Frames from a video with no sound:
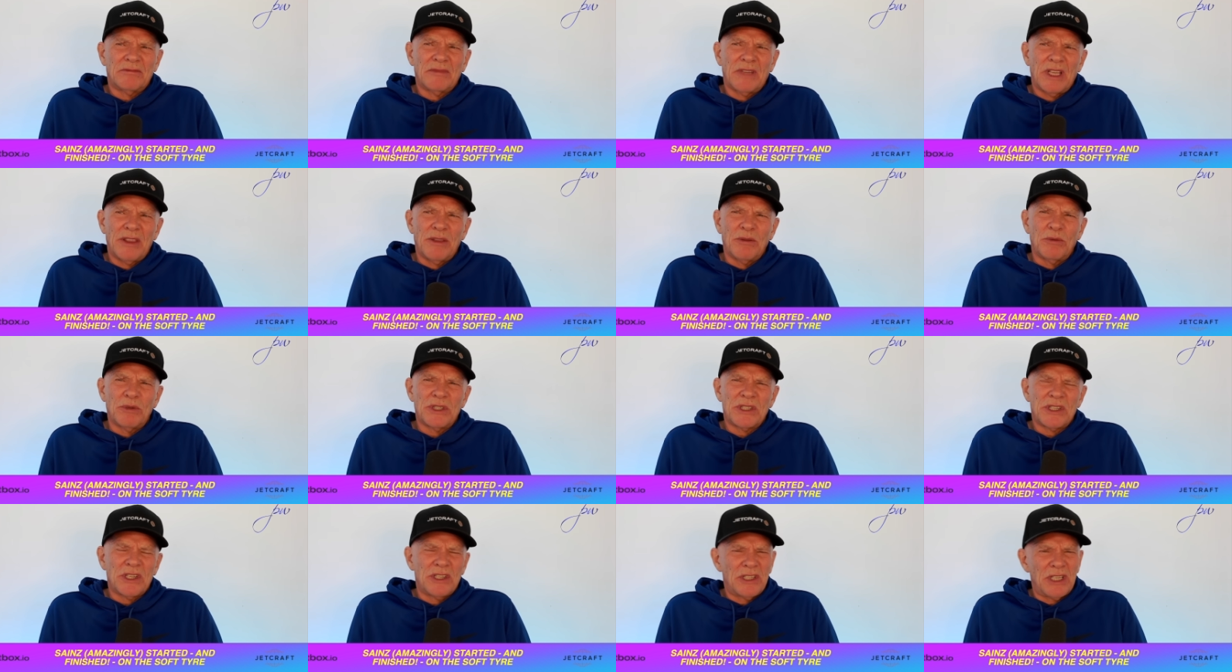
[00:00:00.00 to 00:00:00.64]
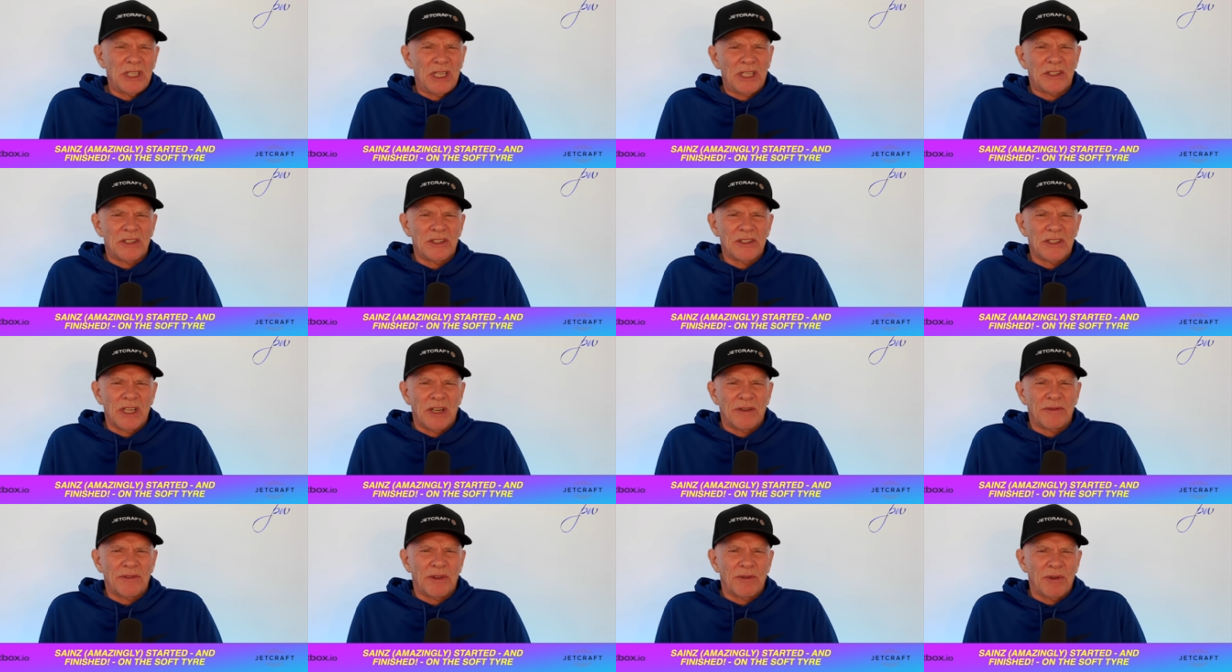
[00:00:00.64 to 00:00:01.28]
There were
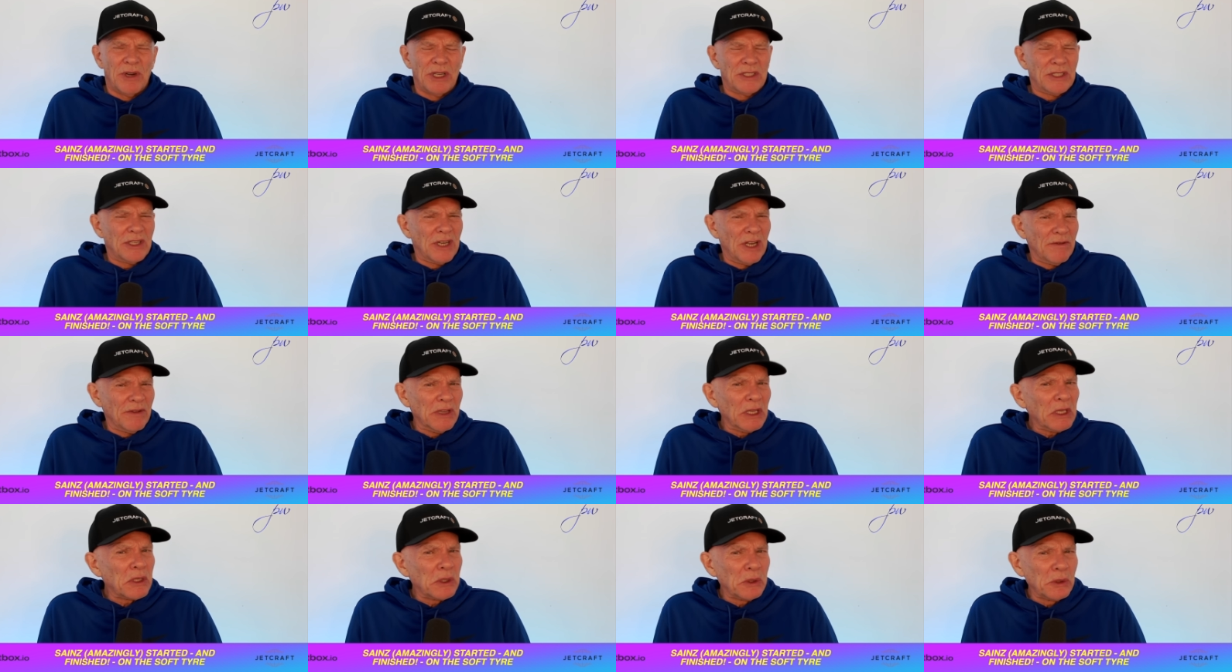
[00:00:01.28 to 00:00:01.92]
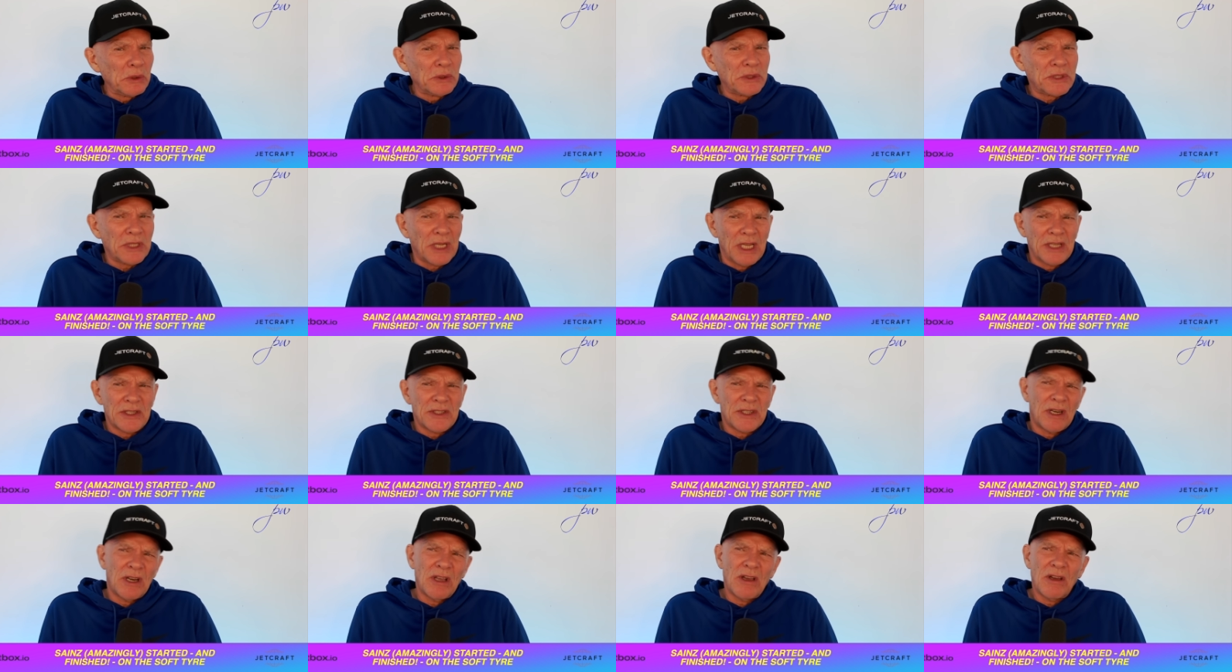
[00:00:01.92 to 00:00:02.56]
suggestions after the race. David
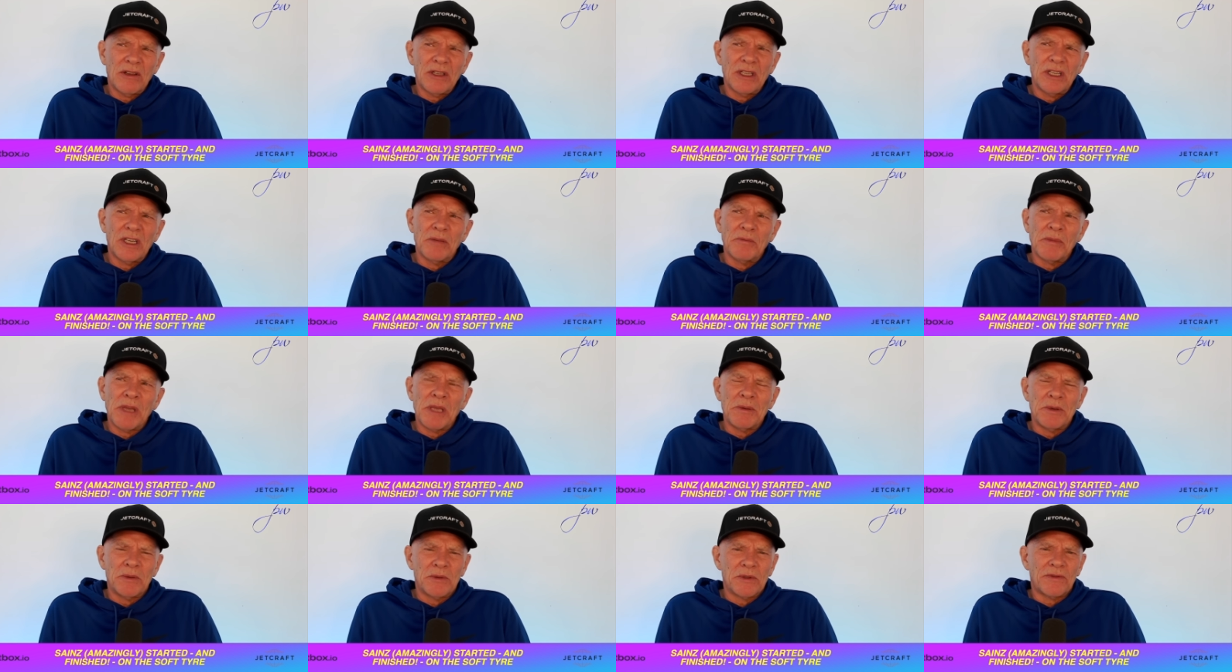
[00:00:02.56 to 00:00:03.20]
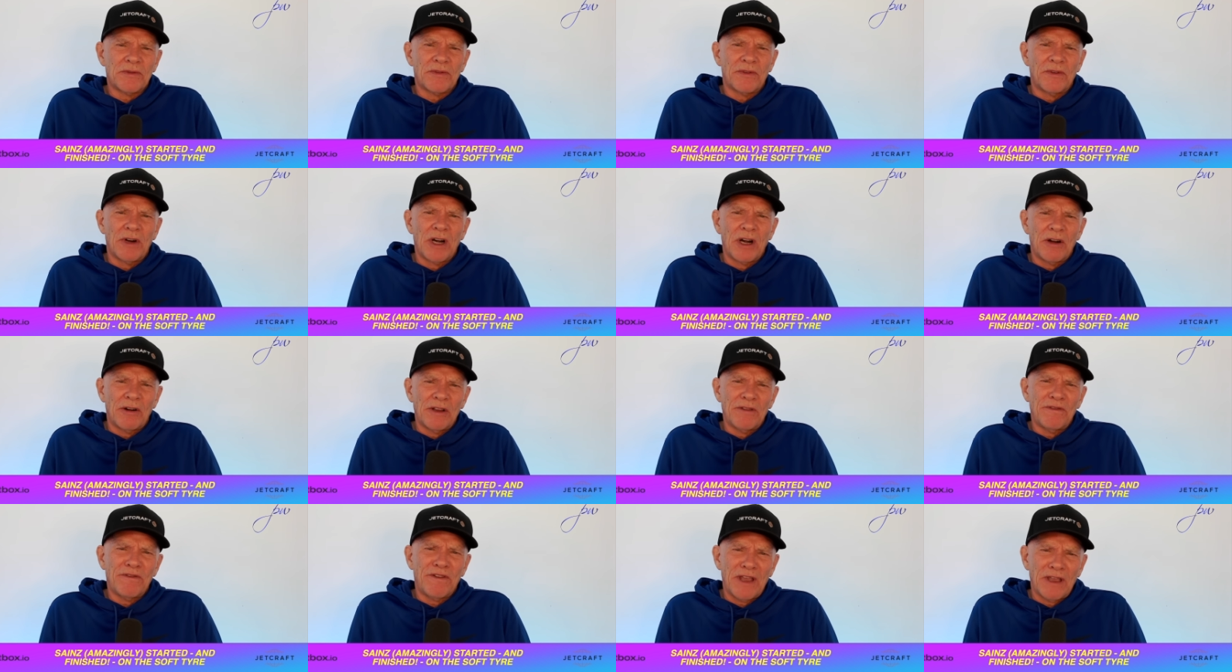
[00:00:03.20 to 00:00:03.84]
Coulthard said, oh, you know, maybe it was
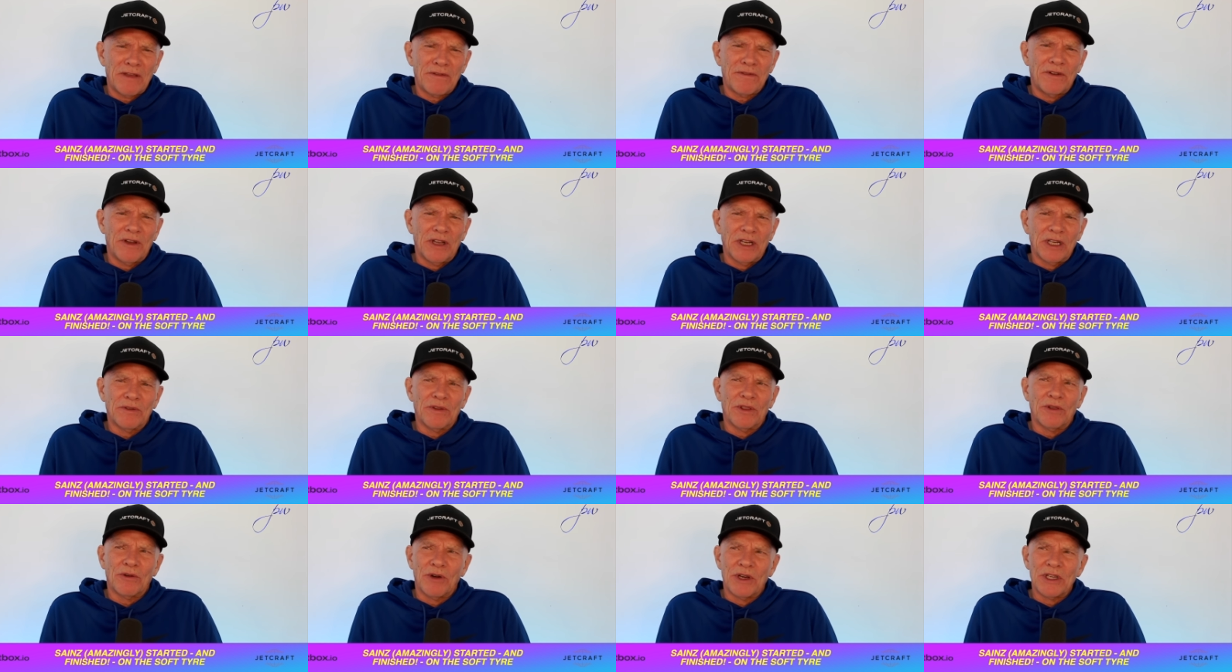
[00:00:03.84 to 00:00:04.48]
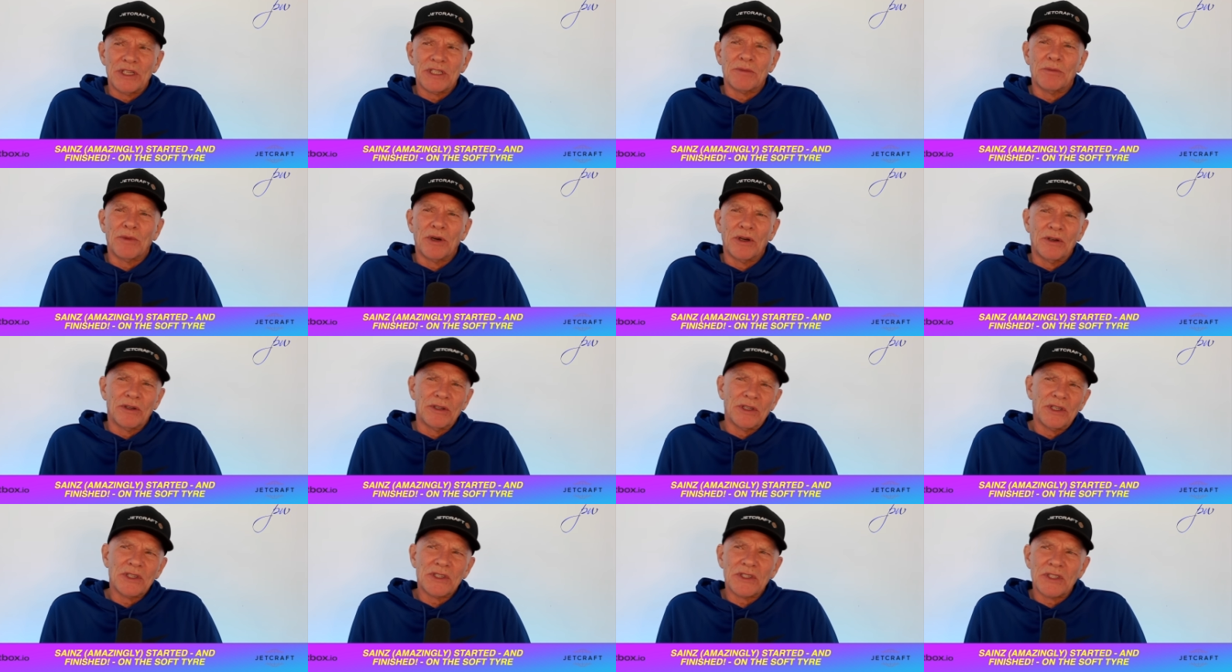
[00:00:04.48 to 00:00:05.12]
Ferrari fact-finding for the race
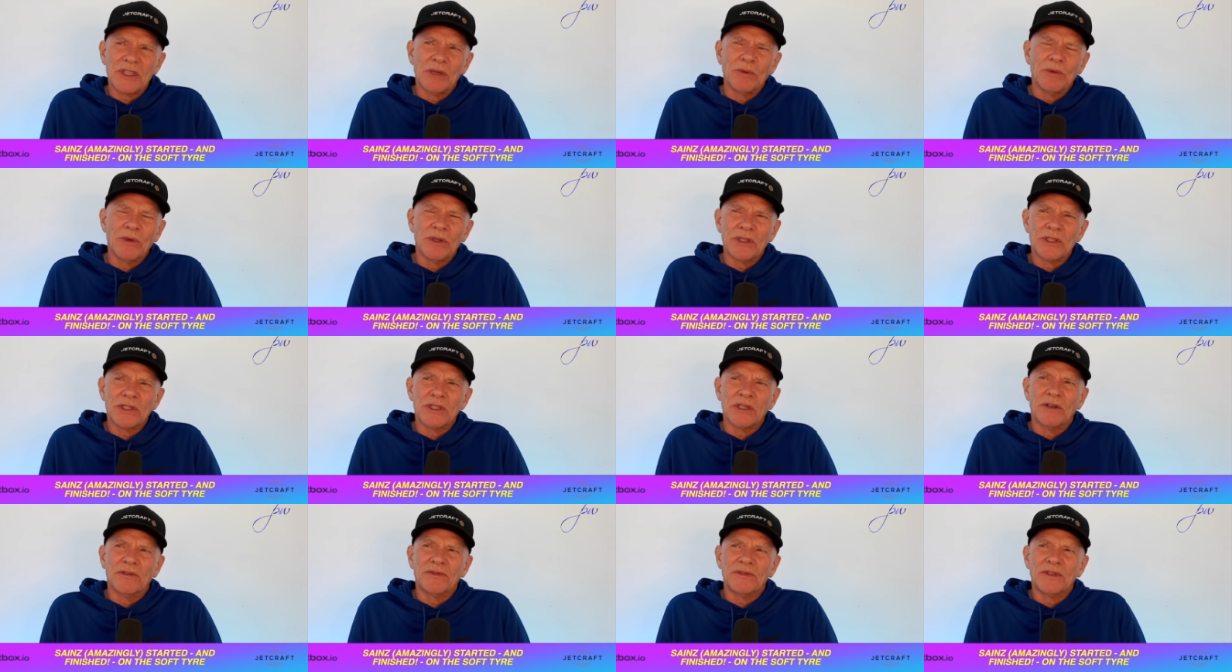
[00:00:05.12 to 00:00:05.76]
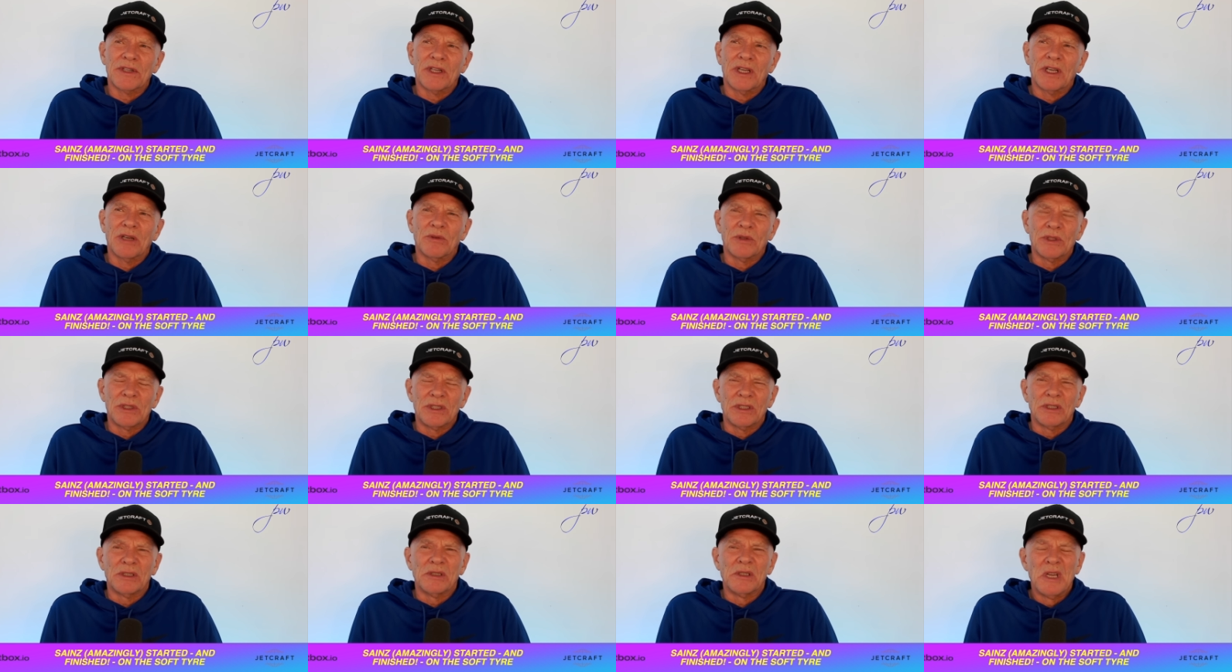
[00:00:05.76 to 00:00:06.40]
tomorrow just to see what the soft tyre
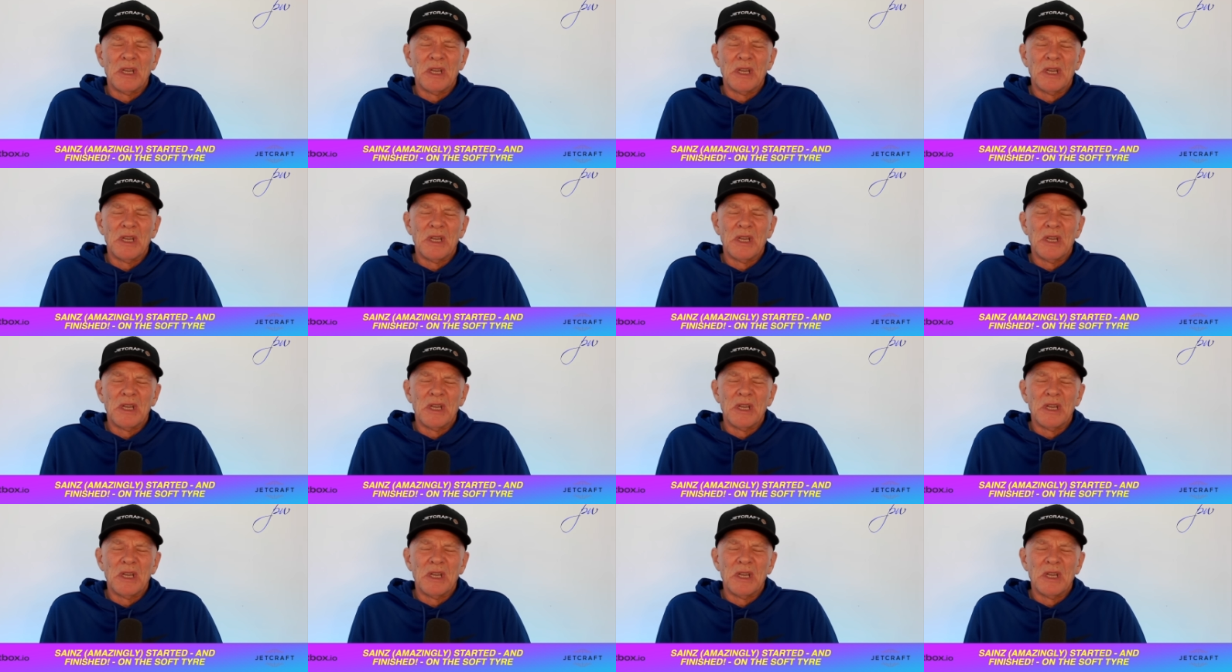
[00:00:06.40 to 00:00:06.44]
would do.